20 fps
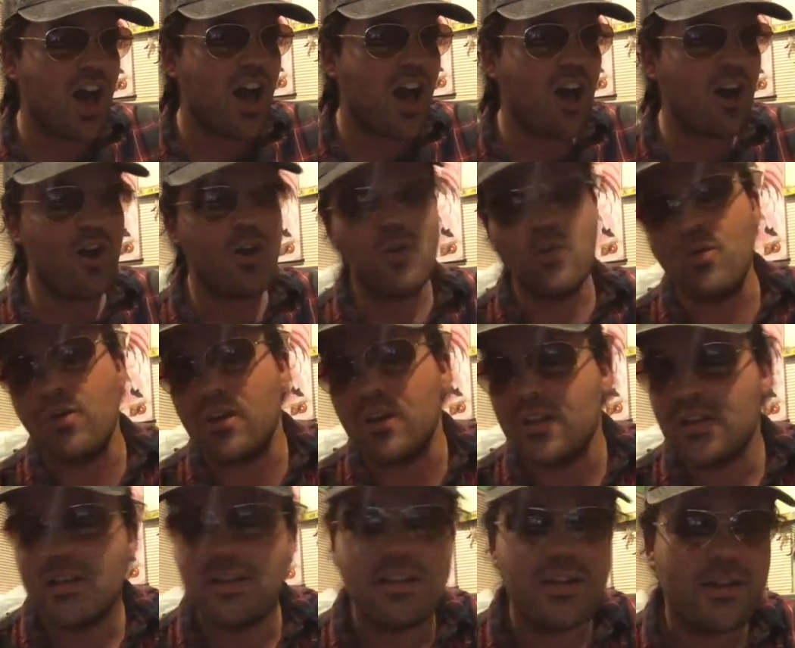Whoa!
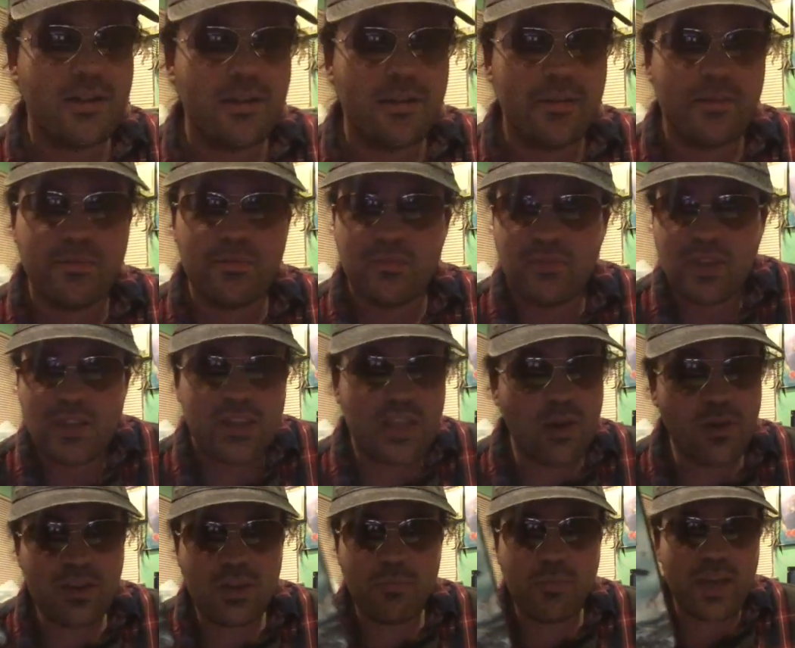
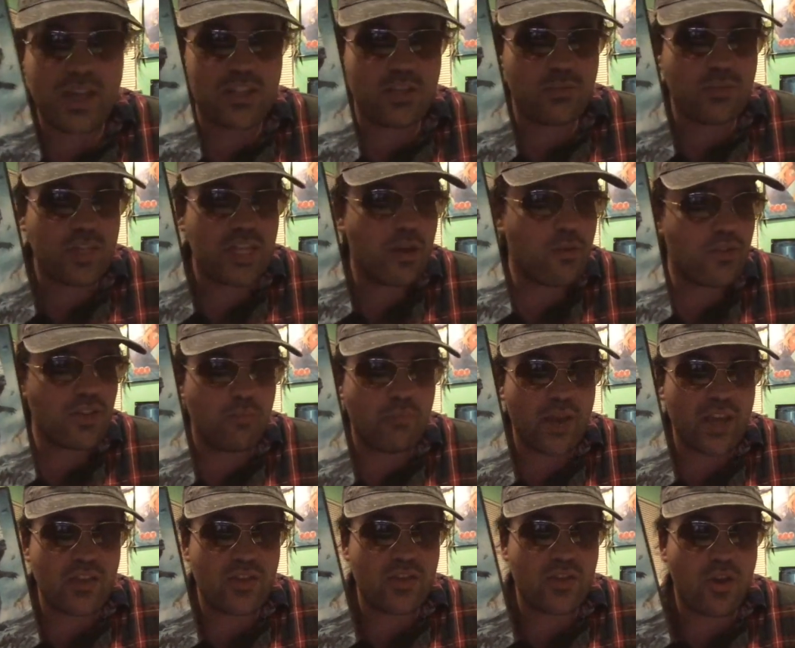That was the best. to me. That was the
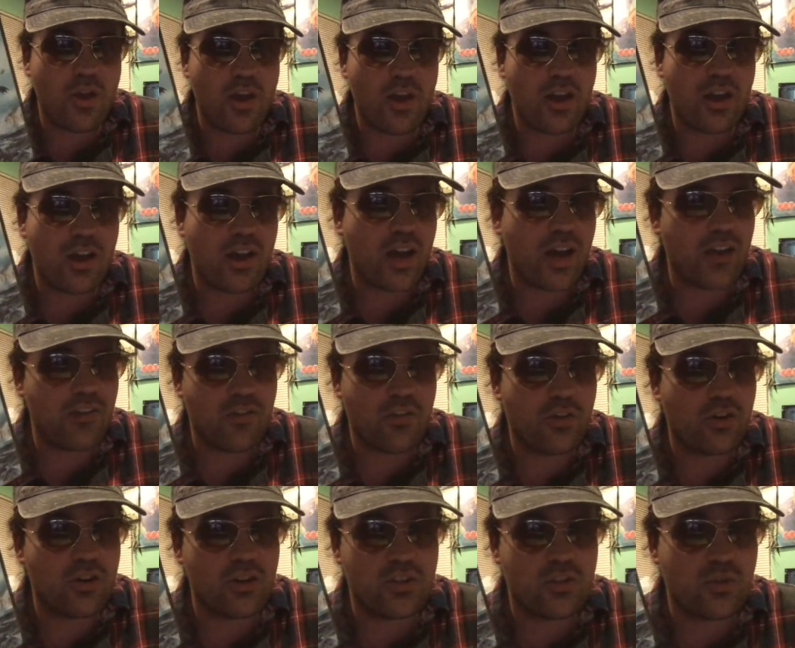best song I've
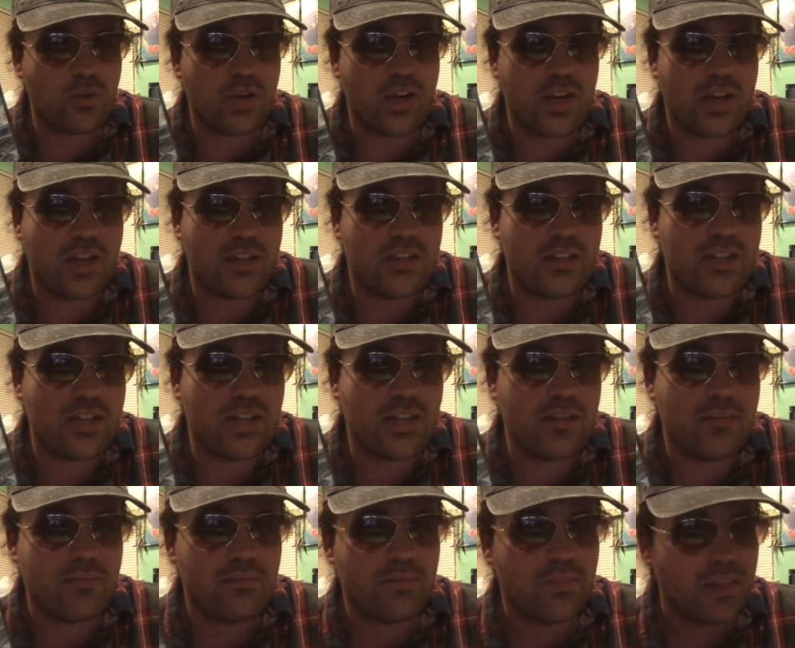heard in 2019.
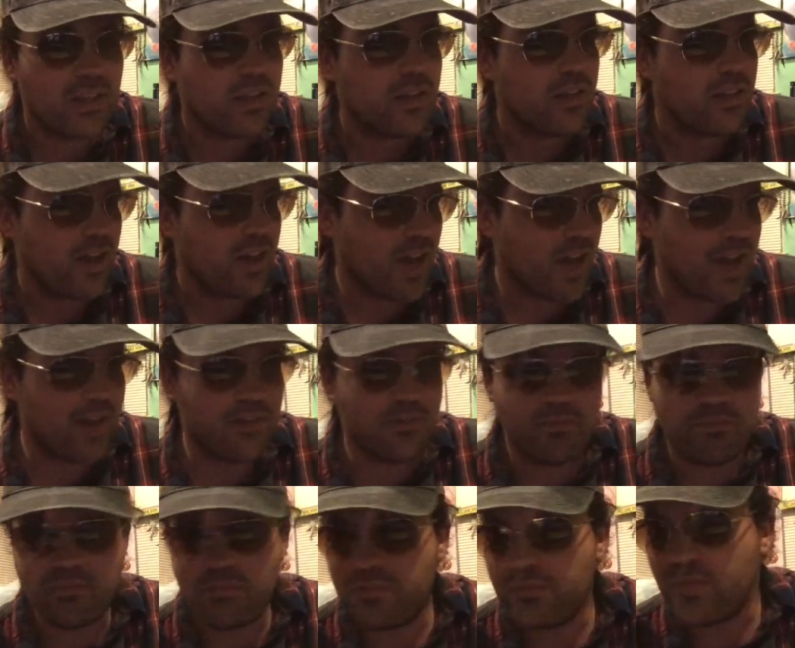I
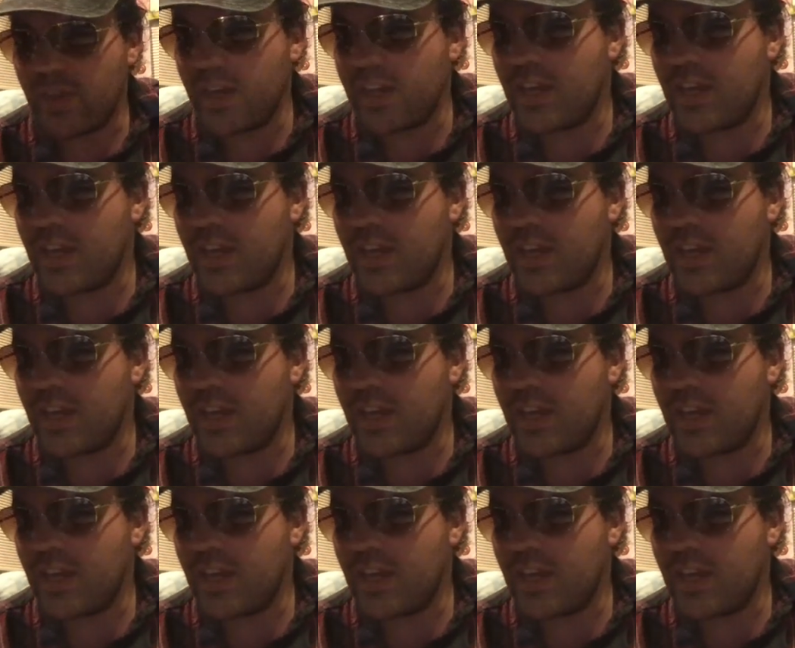I